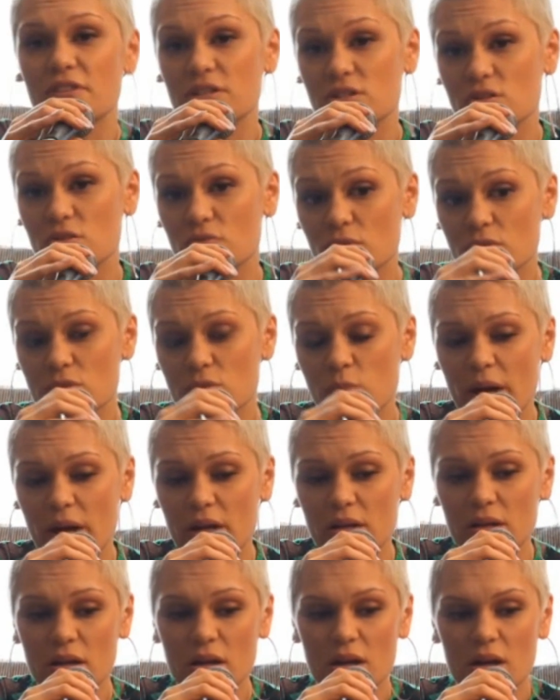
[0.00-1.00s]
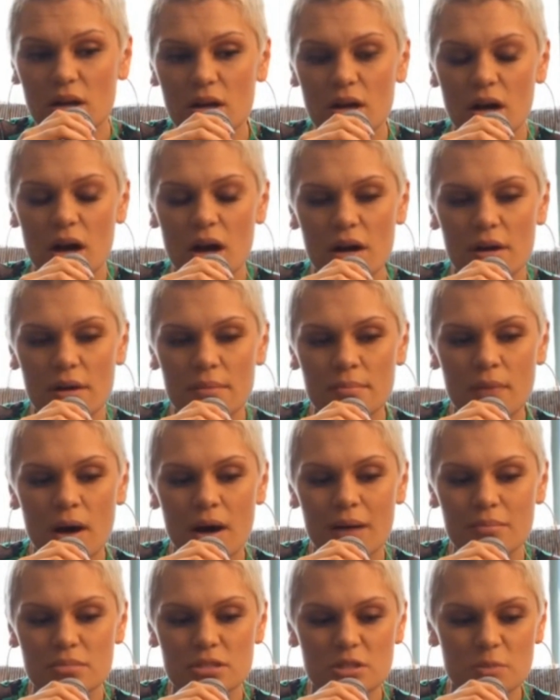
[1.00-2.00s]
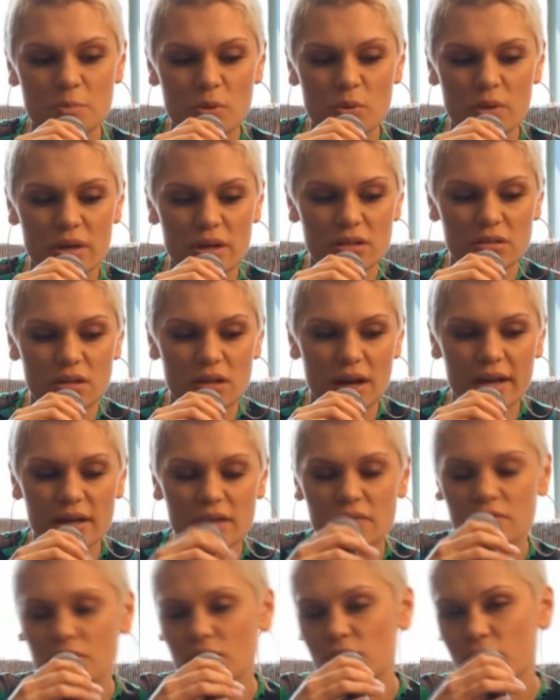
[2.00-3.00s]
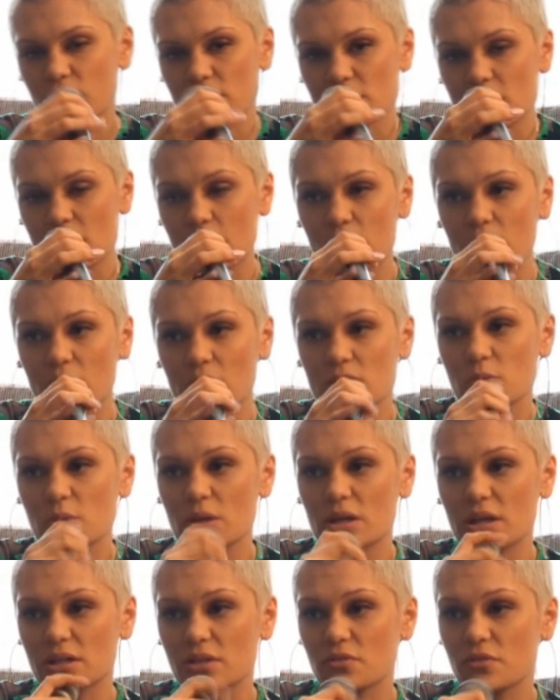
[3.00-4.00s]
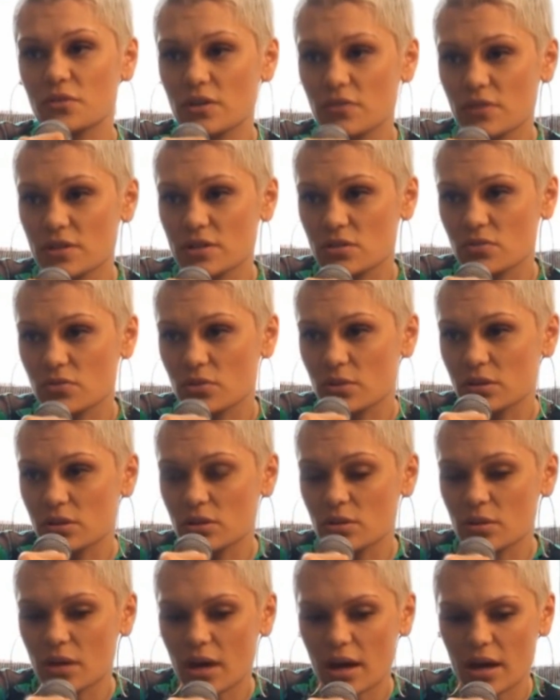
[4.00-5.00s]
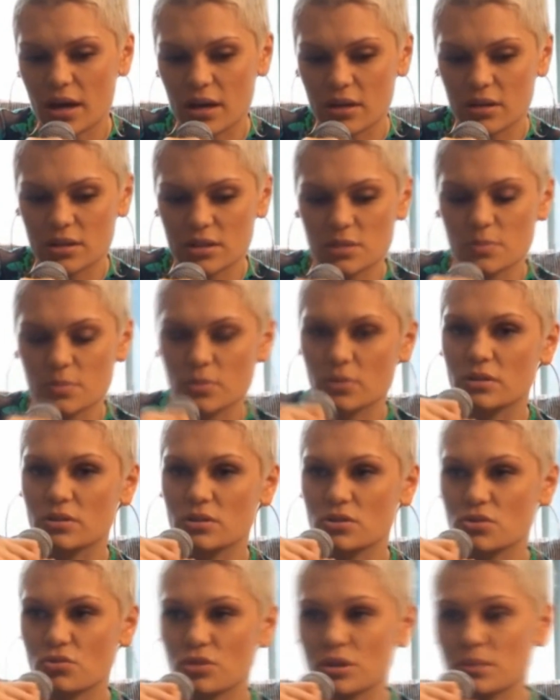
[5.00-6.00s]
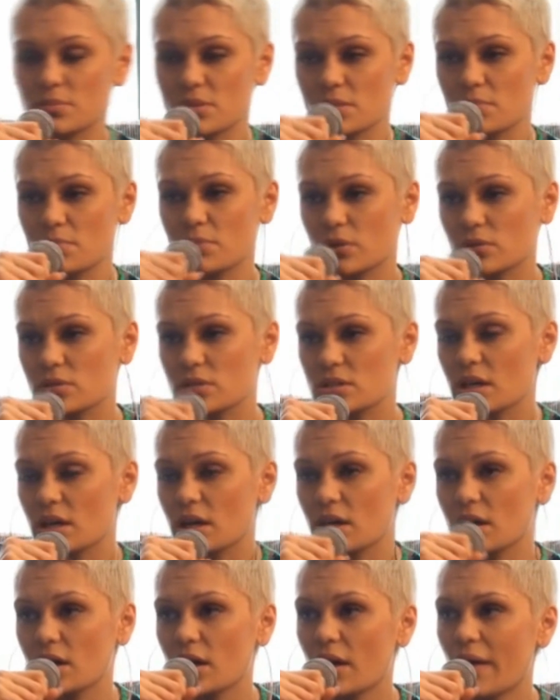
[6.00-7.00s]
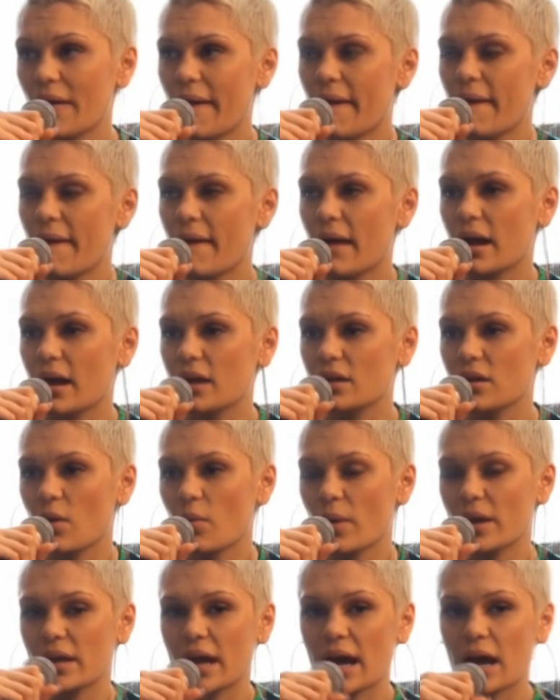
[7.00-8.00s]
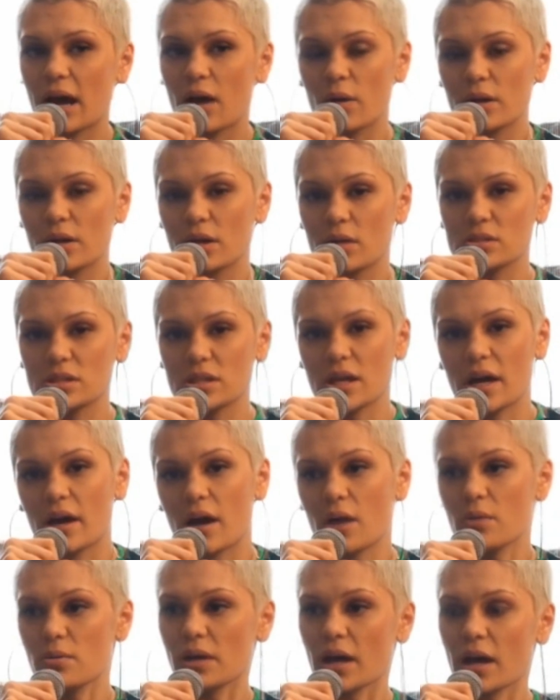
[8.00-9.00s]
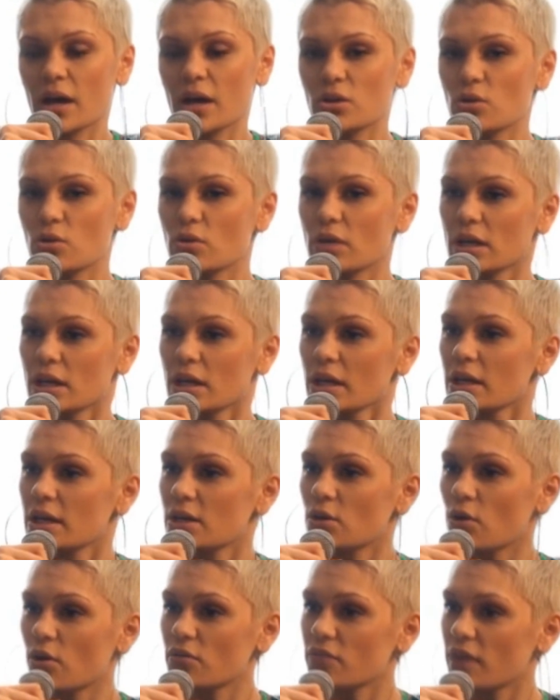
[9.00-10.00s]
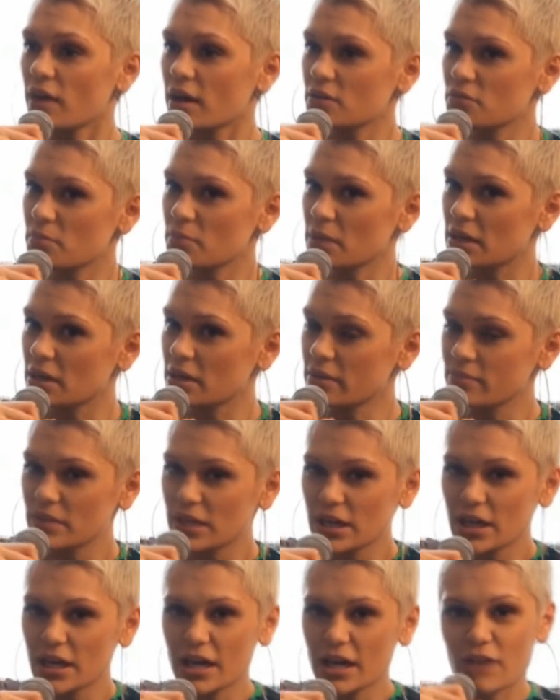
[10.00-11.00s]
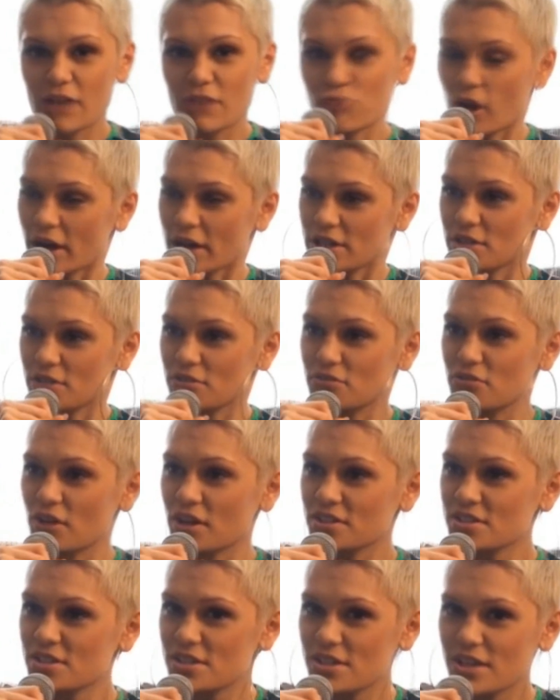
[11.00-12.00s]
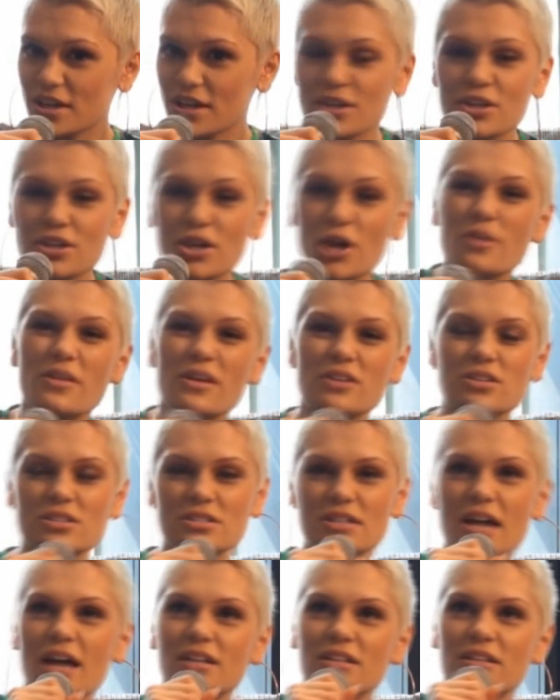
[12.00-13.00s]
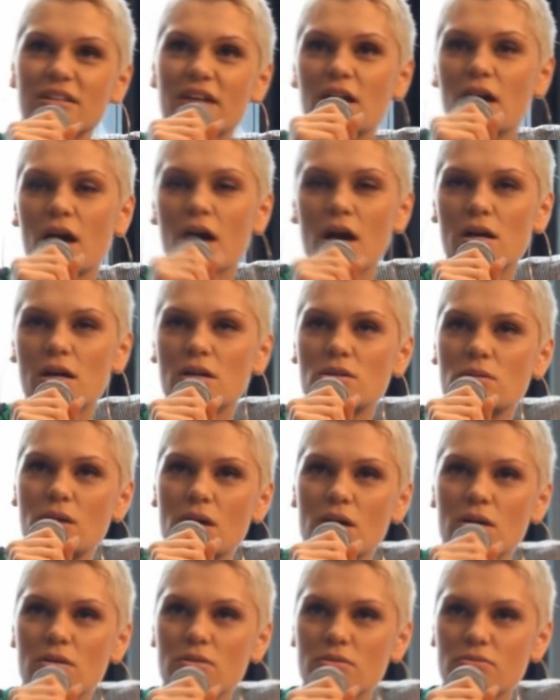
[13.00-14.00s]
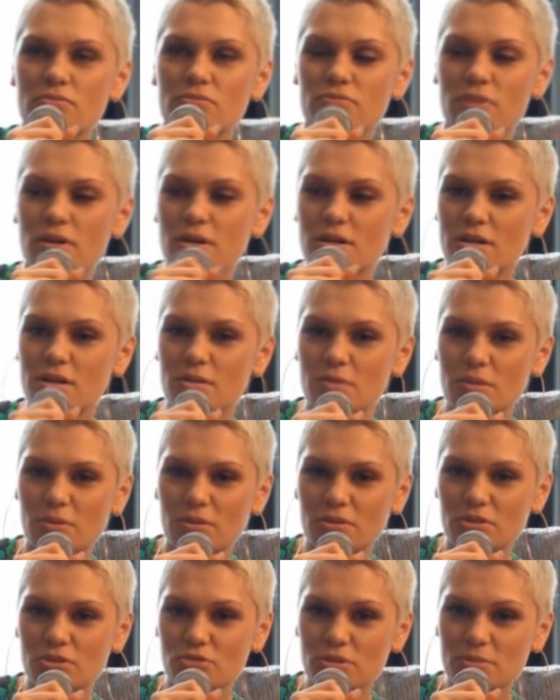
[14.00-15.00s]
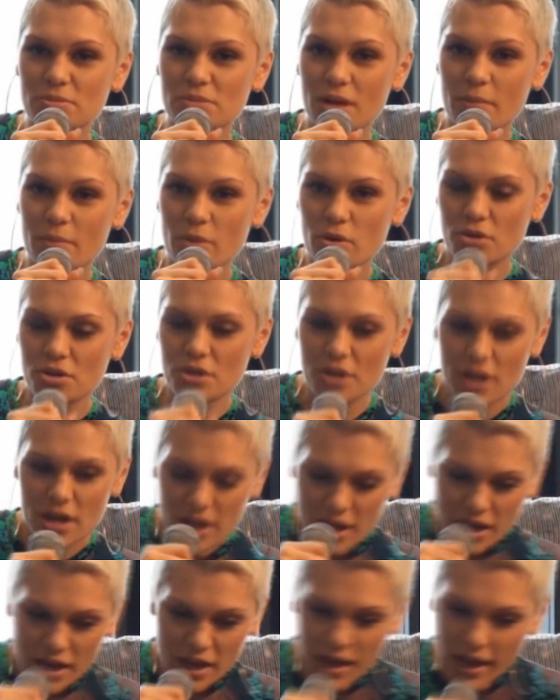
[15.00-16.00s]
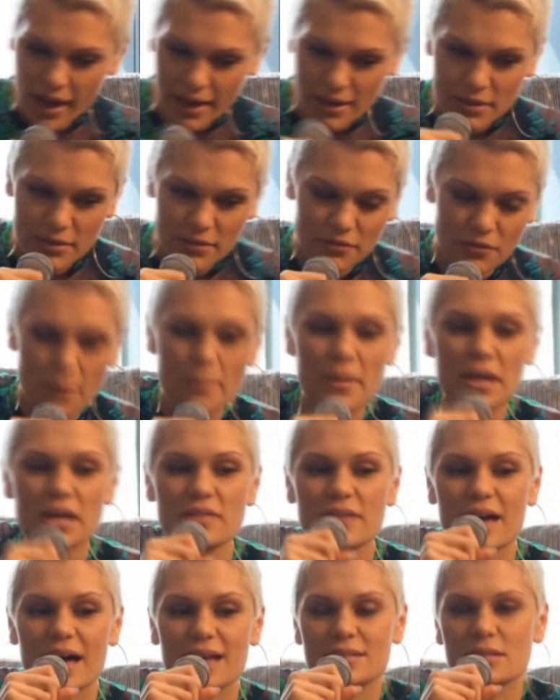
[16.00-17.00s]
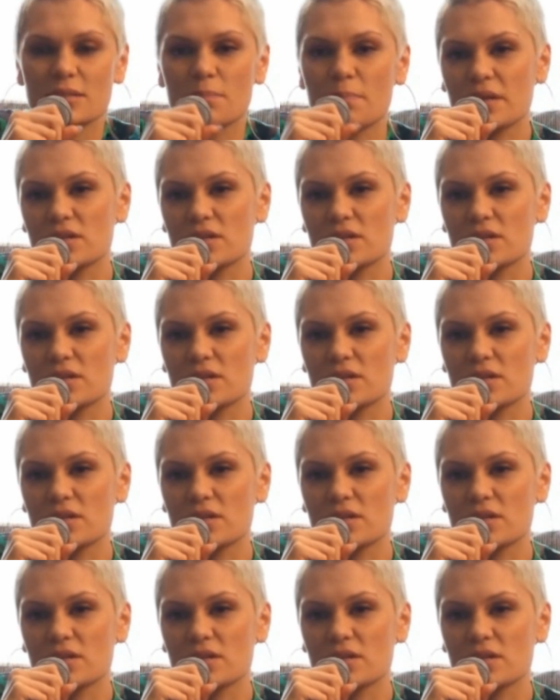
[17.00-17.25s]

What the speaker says: festivals when I'm supporting, like, for example, last week I did V Festival in the UK and I supported The Script and Beyonce. And I went out and I was like, okay, you're clearly not a fan of me. Right at the front, you know, and they're just standing there like, can you get off? We want the script to come on. And for me, that's the